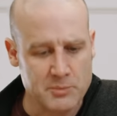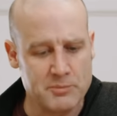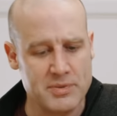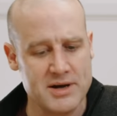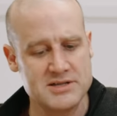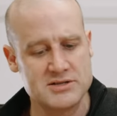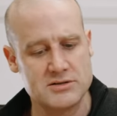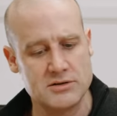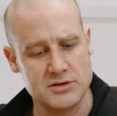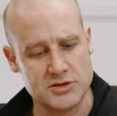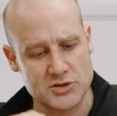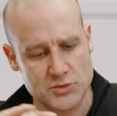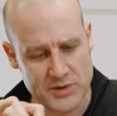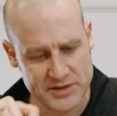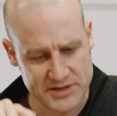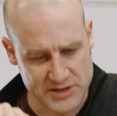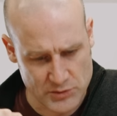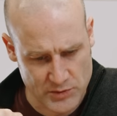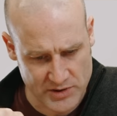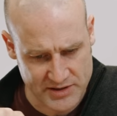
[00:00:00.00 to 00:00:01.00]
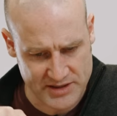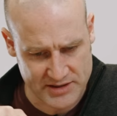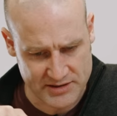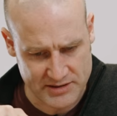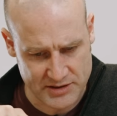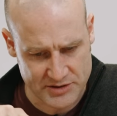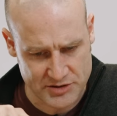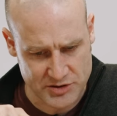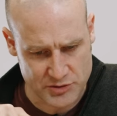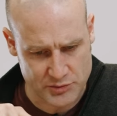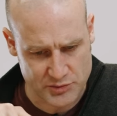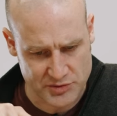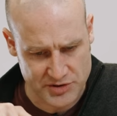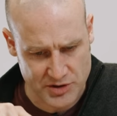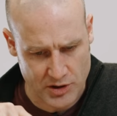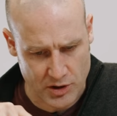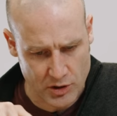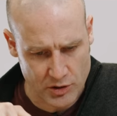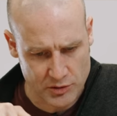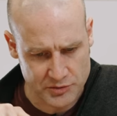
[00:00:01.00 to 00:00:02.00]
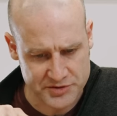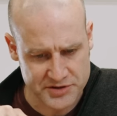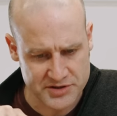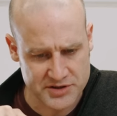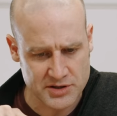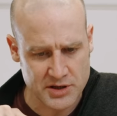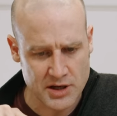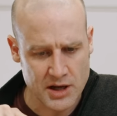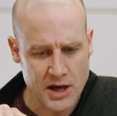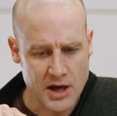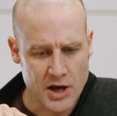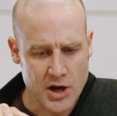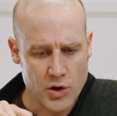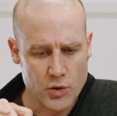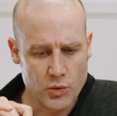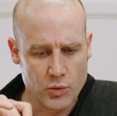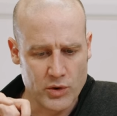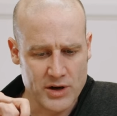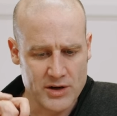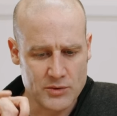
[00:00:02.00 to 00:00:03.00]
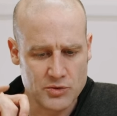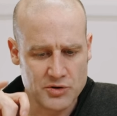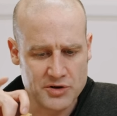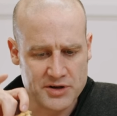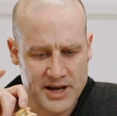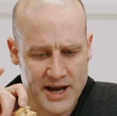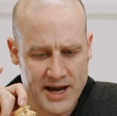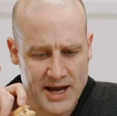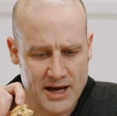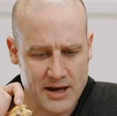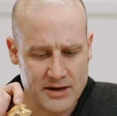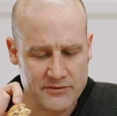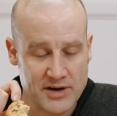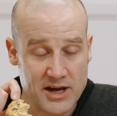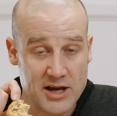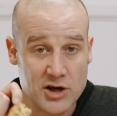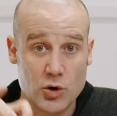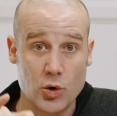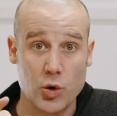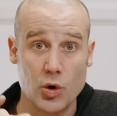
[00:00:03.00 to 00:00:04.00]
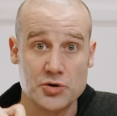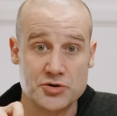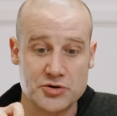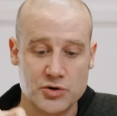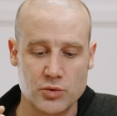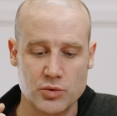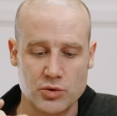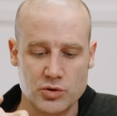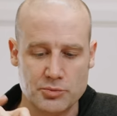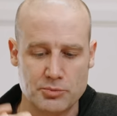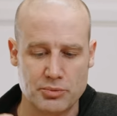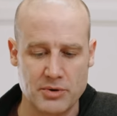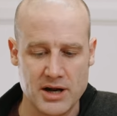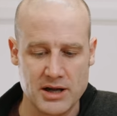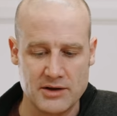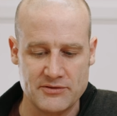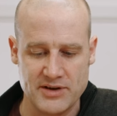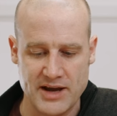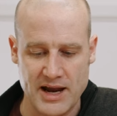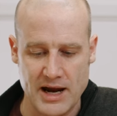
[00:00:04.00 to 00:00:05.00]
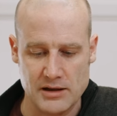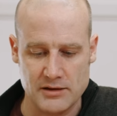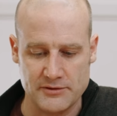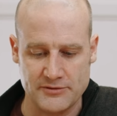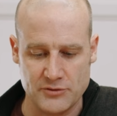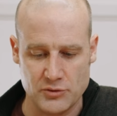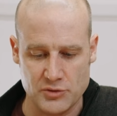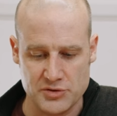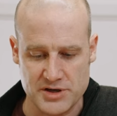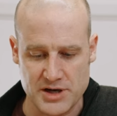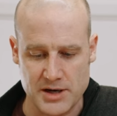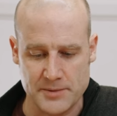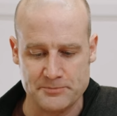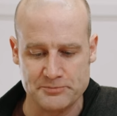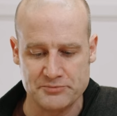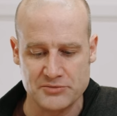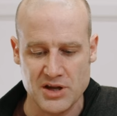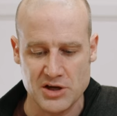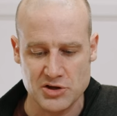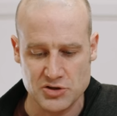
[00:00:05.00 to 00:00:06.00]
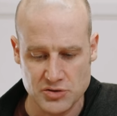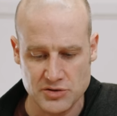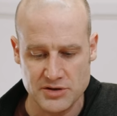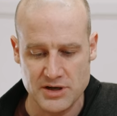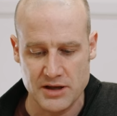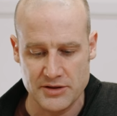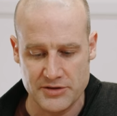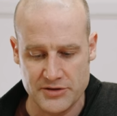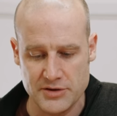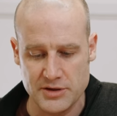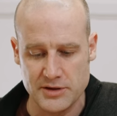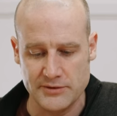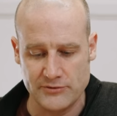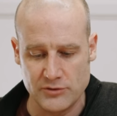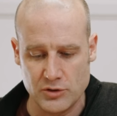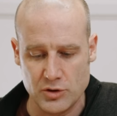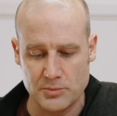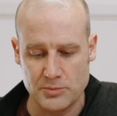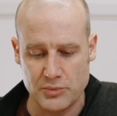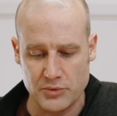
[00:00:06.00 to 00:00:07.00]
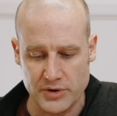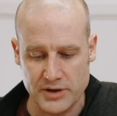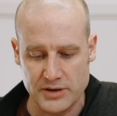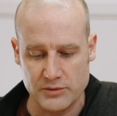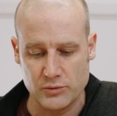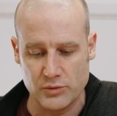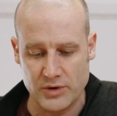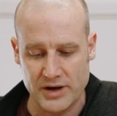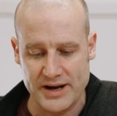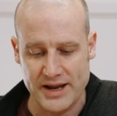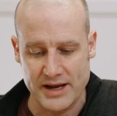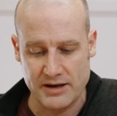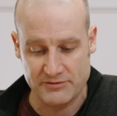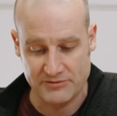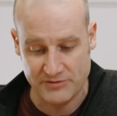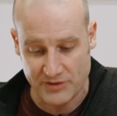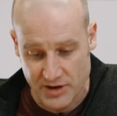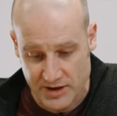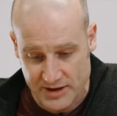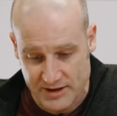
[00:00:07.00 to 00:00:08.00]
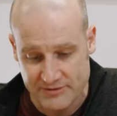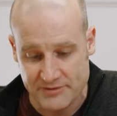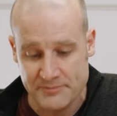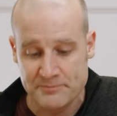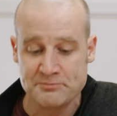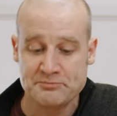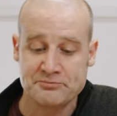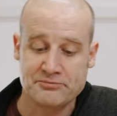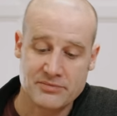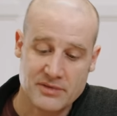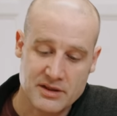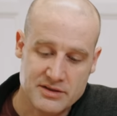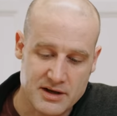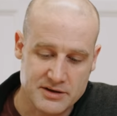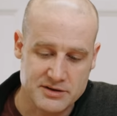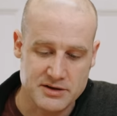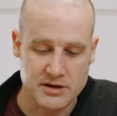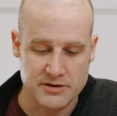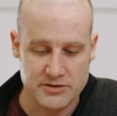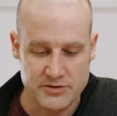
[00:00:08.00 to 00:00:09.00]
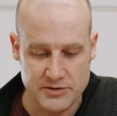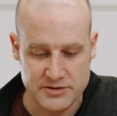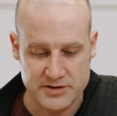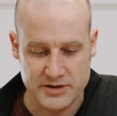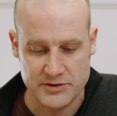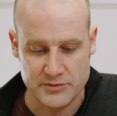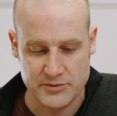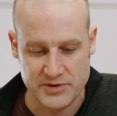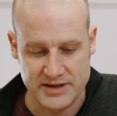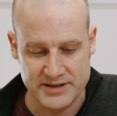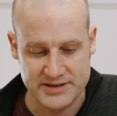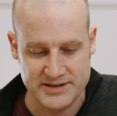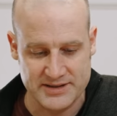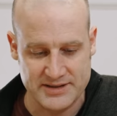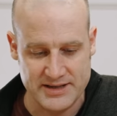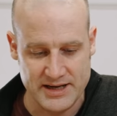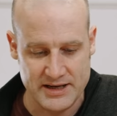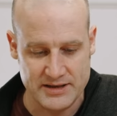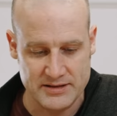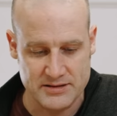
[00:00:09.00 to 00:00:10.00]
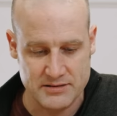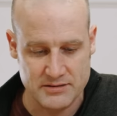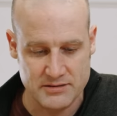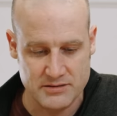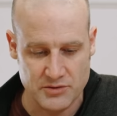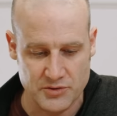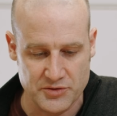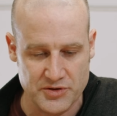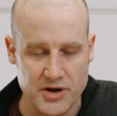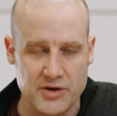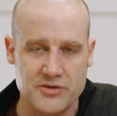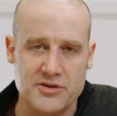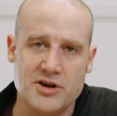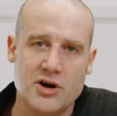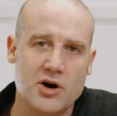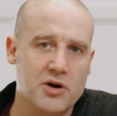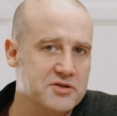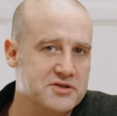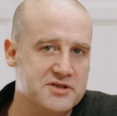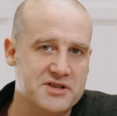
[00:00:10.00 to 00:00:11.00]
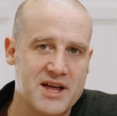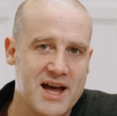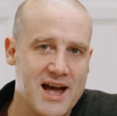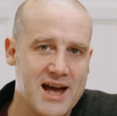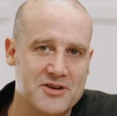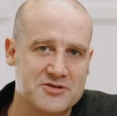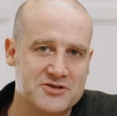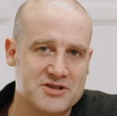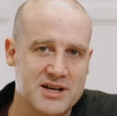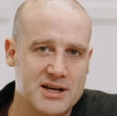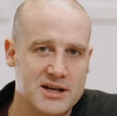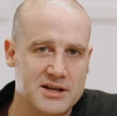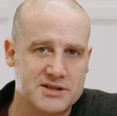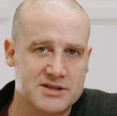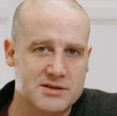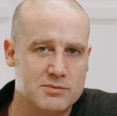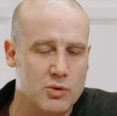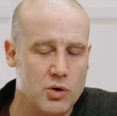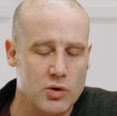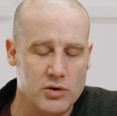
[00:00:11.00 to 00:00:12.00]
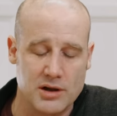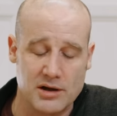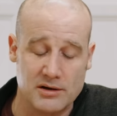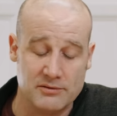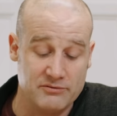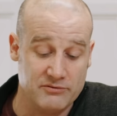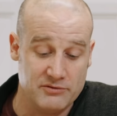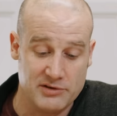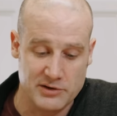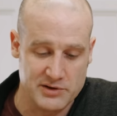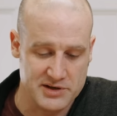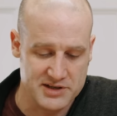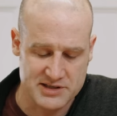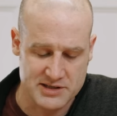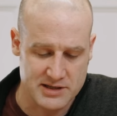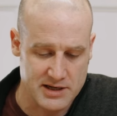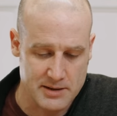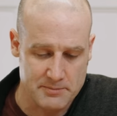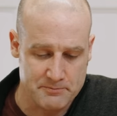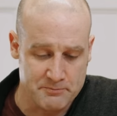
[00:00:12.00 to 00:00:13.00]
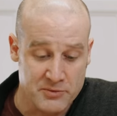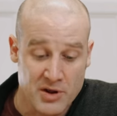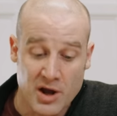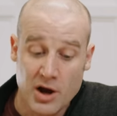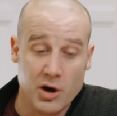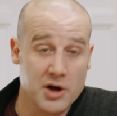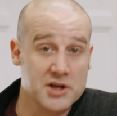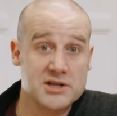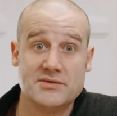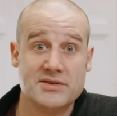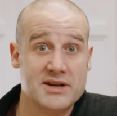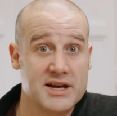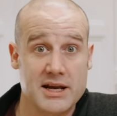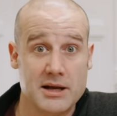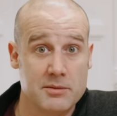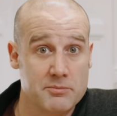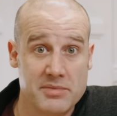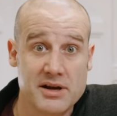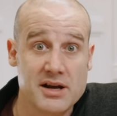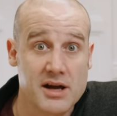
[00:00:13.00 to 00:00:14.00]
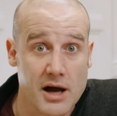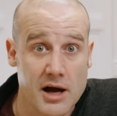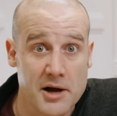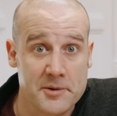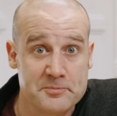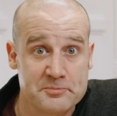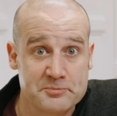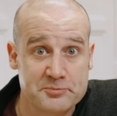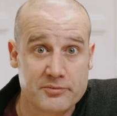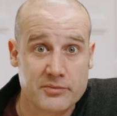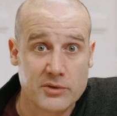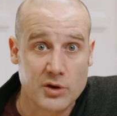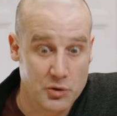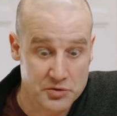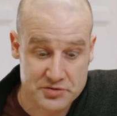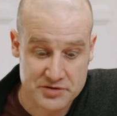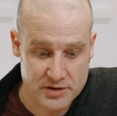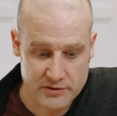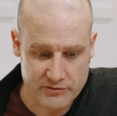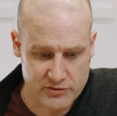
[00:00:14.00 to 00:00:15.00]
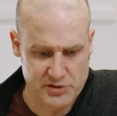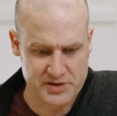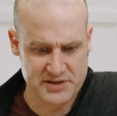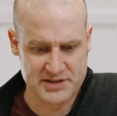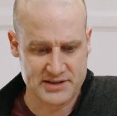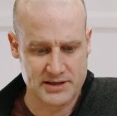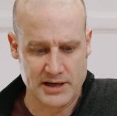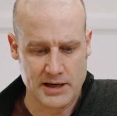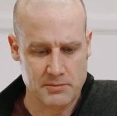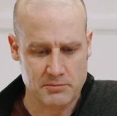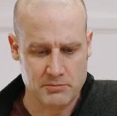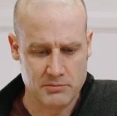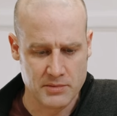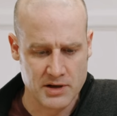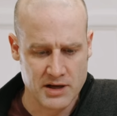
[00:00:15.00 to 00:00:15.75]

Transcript: based on the 2020 census results, we would have a quota rule break for California. They should get 34.185, they'd get 33 instead. Although the odds of the house getting smaller, very slim. Odds of it getting bigger, also very slim.